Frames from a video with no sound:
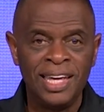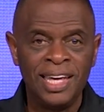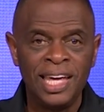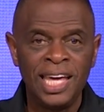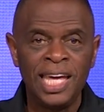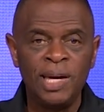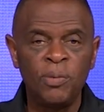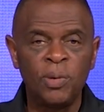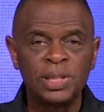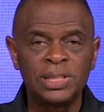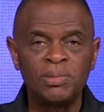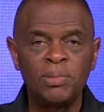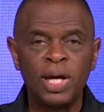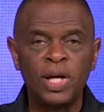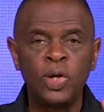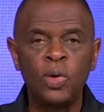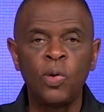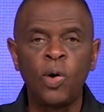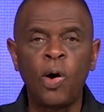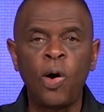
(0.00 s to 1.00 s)
He wants to
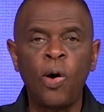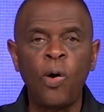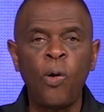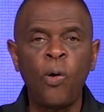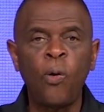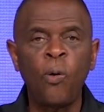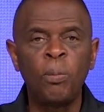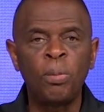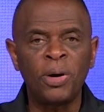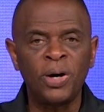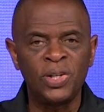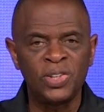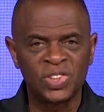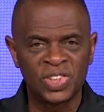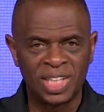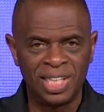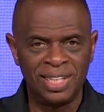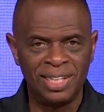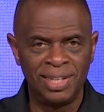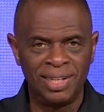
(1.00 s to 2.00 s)
make you a whole
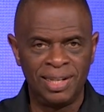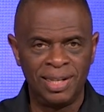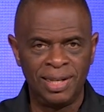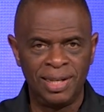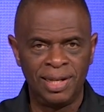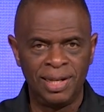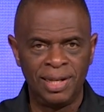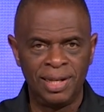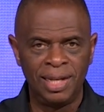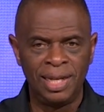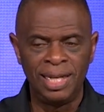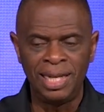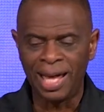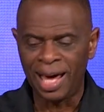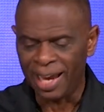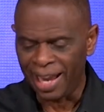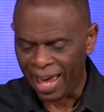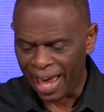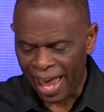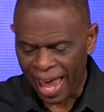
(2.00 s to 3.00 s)
person,
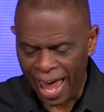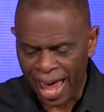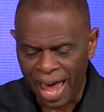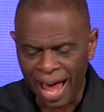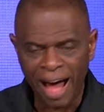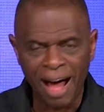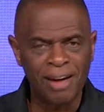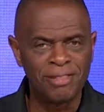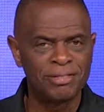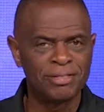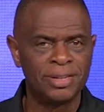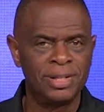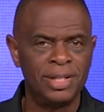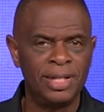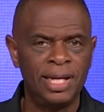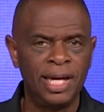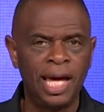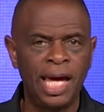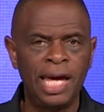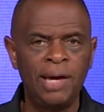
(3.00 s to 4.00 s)
not a half.
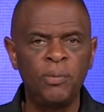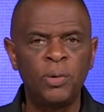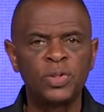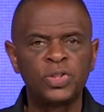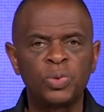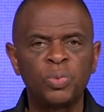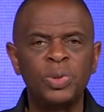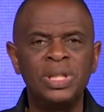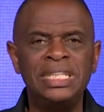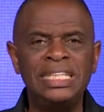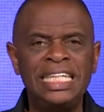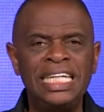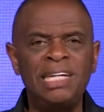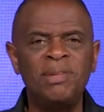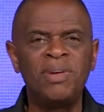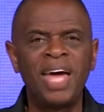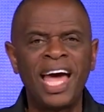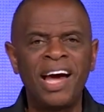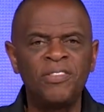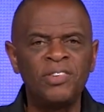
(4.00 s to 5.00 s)
He wants to
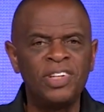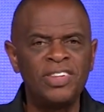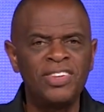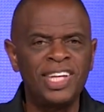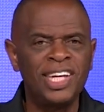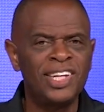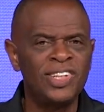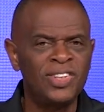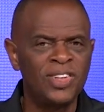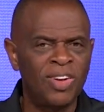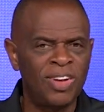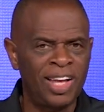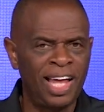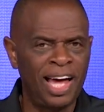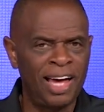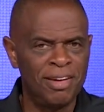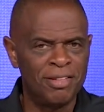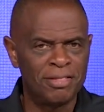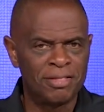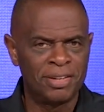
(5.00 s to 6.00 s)
redeem everything in your
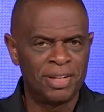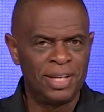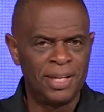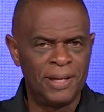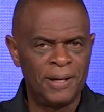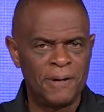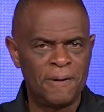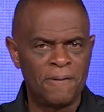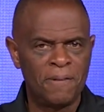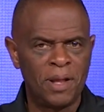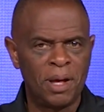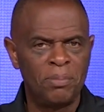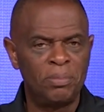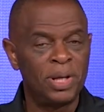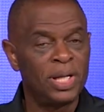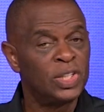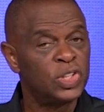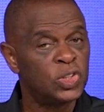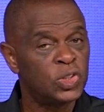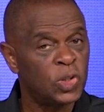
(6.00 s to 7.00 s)
life. But
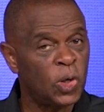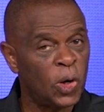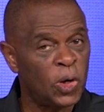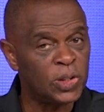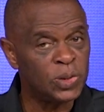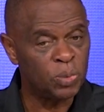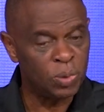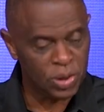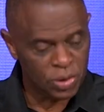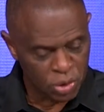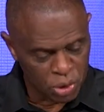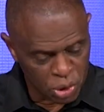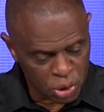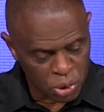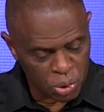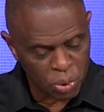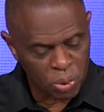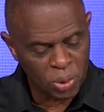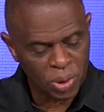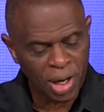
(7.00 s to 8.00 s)
it starts with
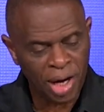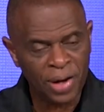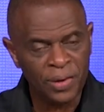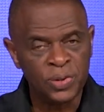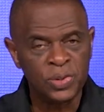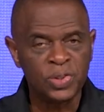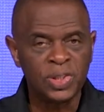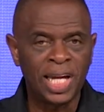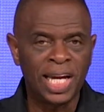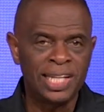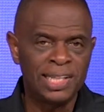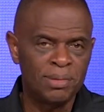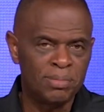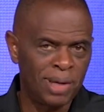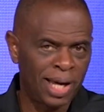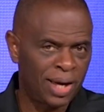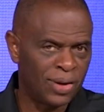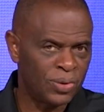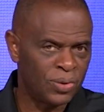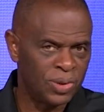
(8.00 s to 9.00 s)
you understanding the
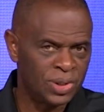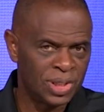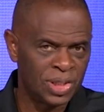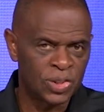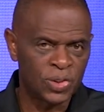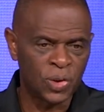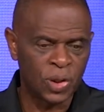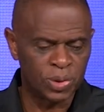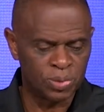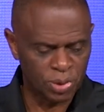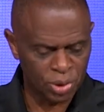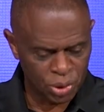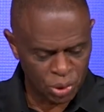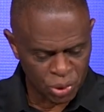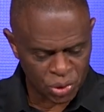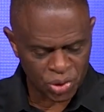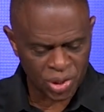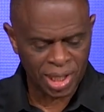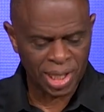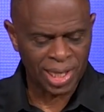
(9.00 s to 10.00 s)
boundaries. It starts with you
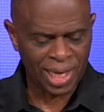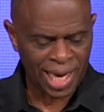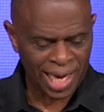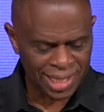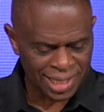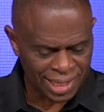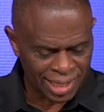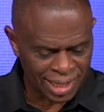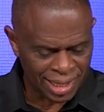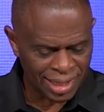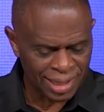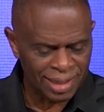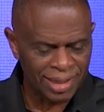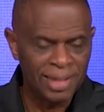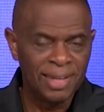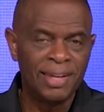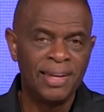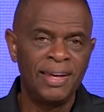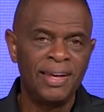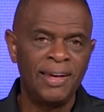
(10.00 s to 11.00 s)
saying, I get it.
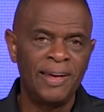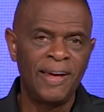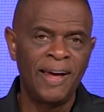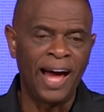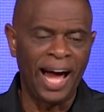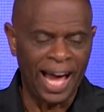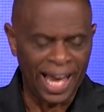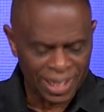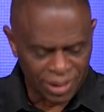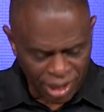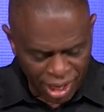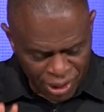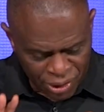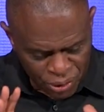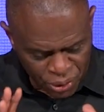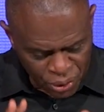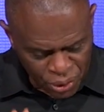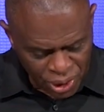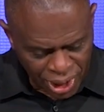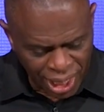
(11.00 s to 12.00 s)
I
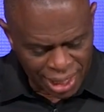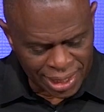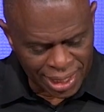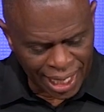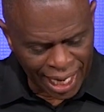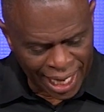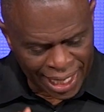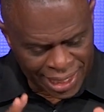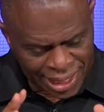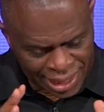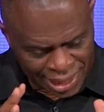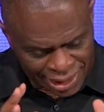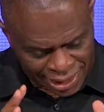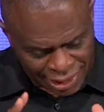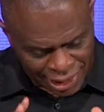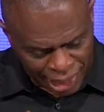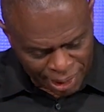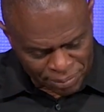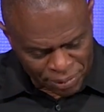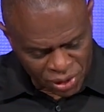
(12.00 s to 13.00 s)
understand that I need to
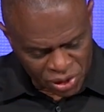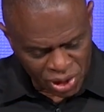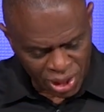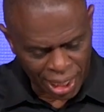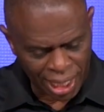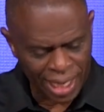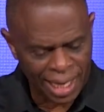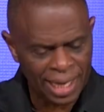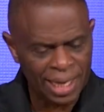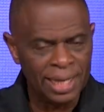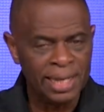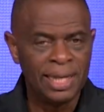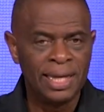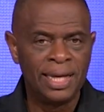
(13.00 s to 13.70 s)
stop the slide.